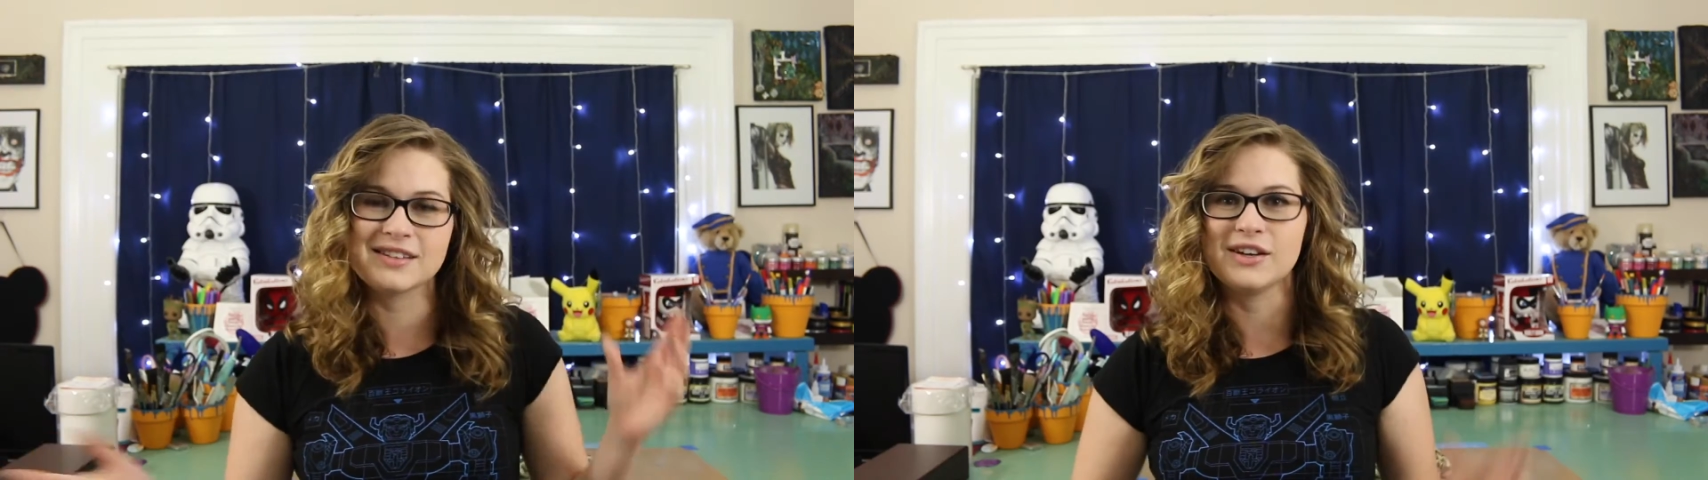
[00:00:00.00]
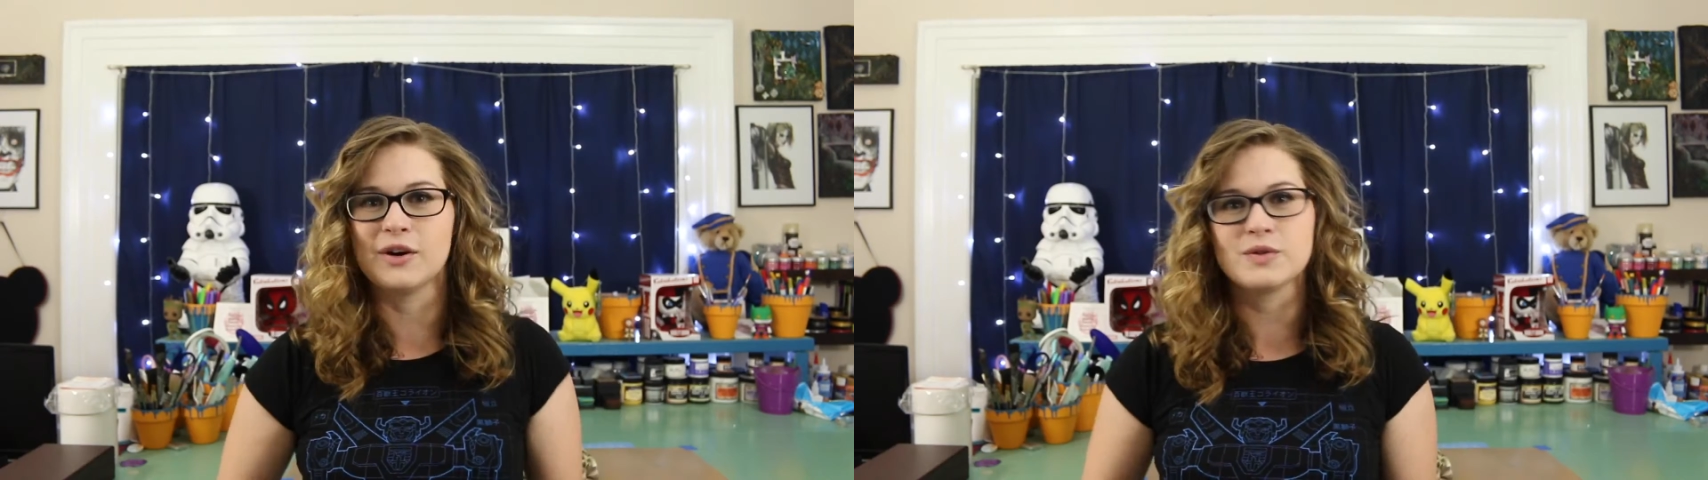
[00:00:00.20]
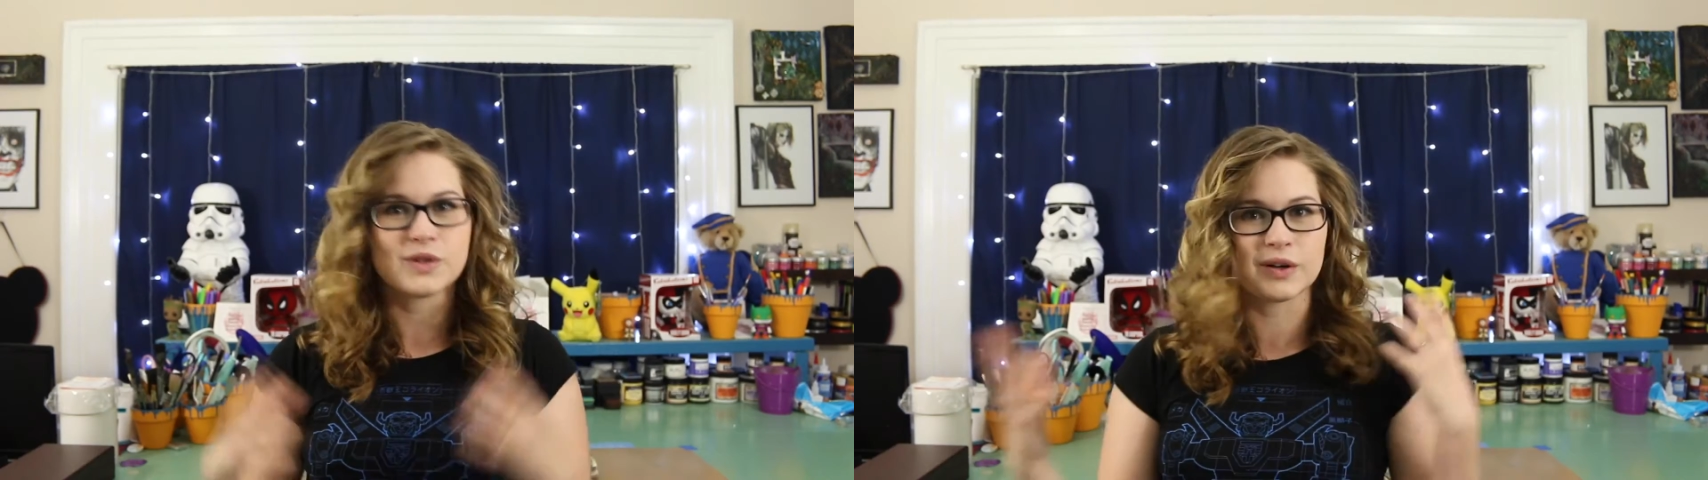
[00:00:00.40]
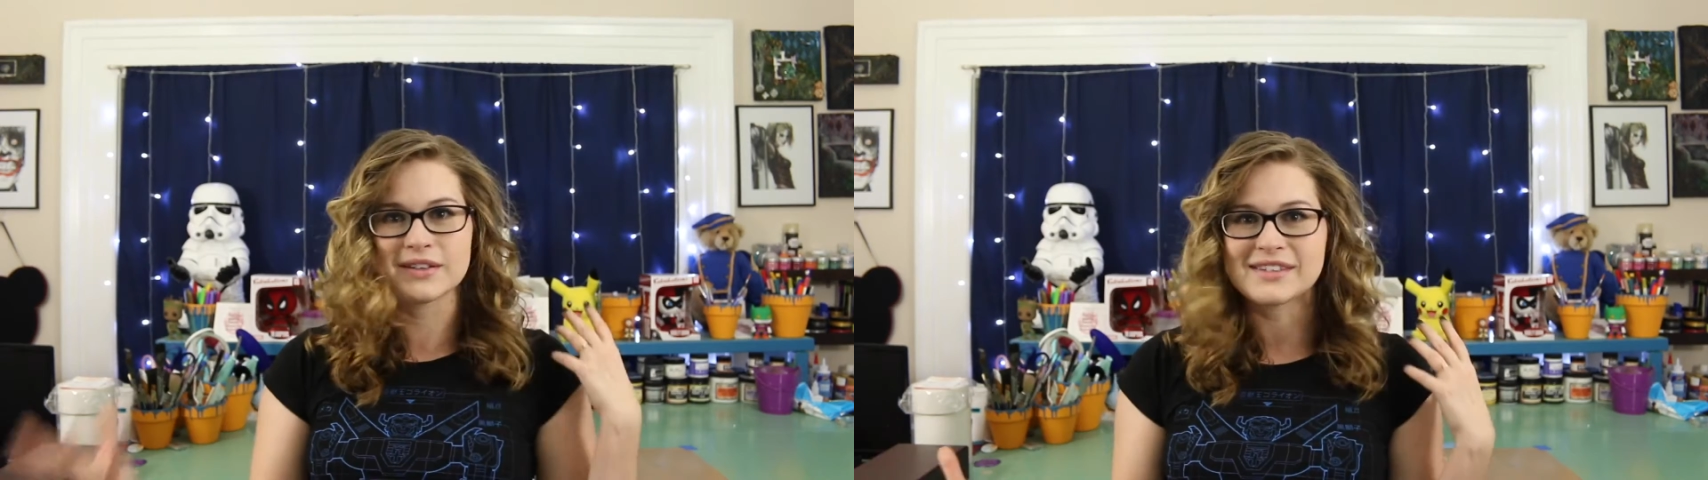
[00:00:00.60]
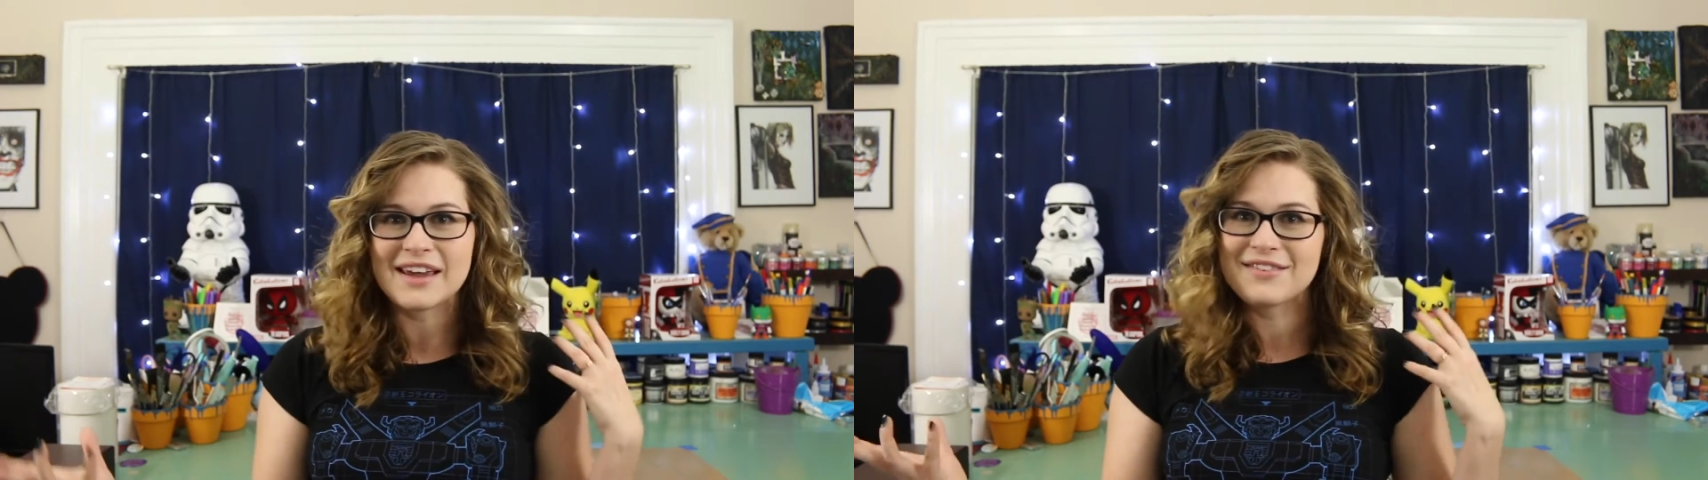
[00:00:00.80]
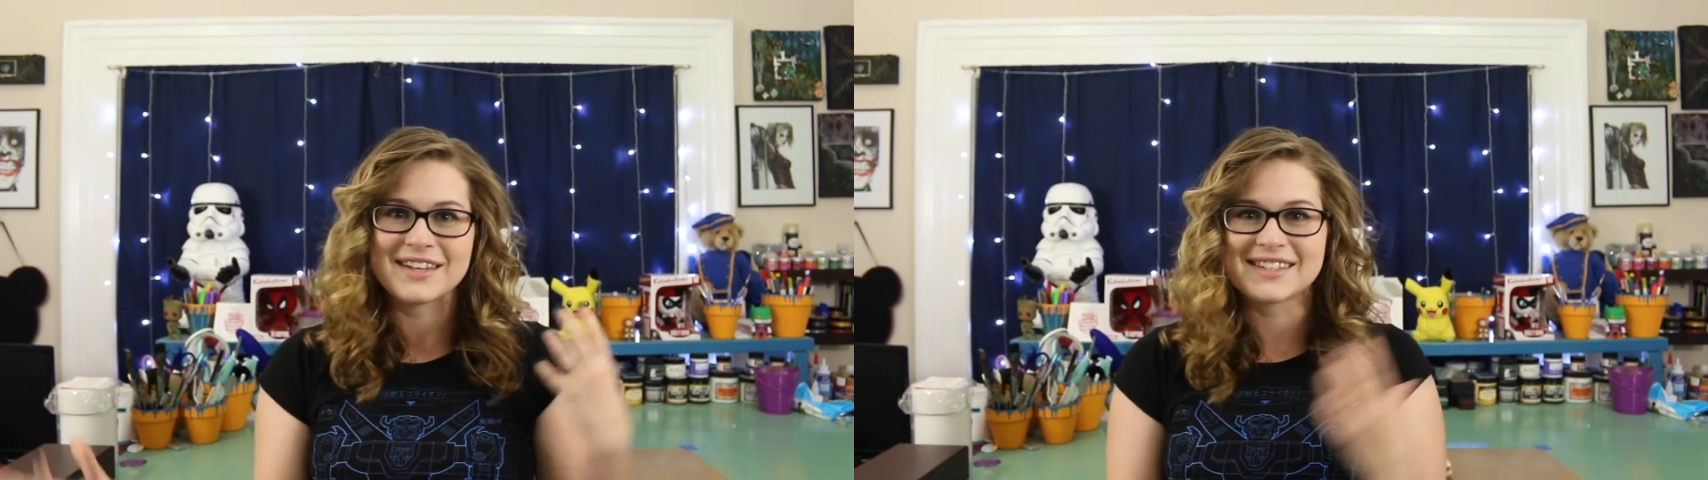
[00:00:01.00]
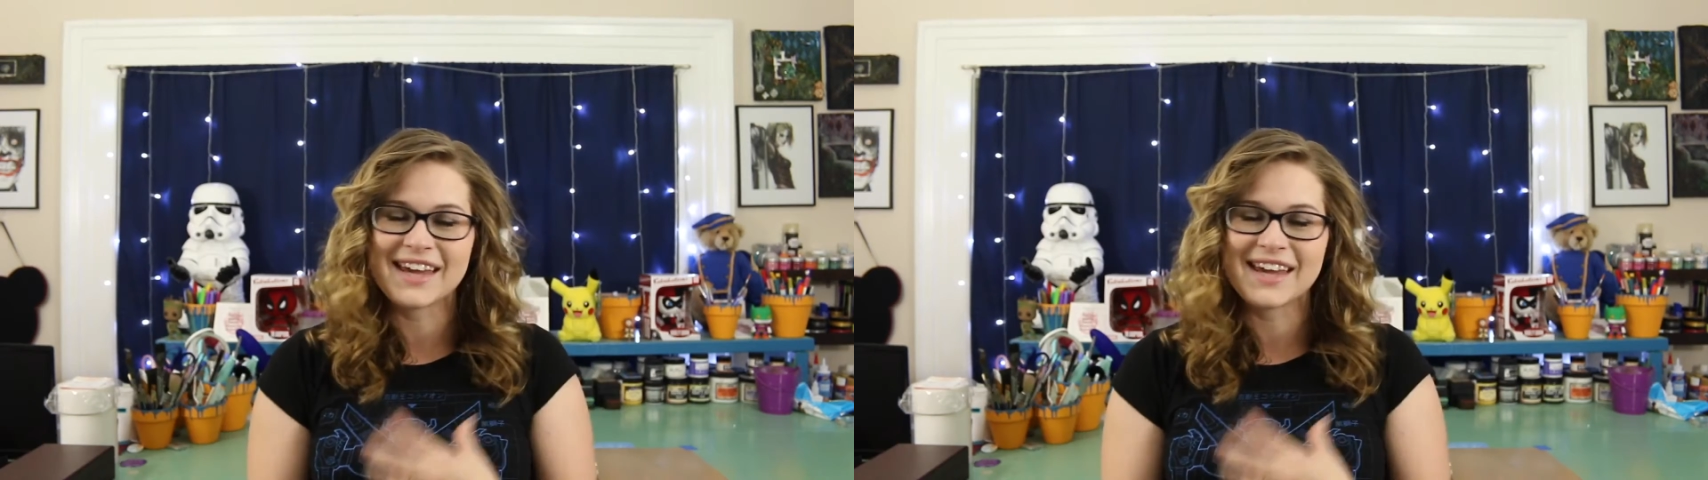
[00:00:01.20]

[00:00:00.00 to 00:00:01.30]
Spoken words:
you know, start a savings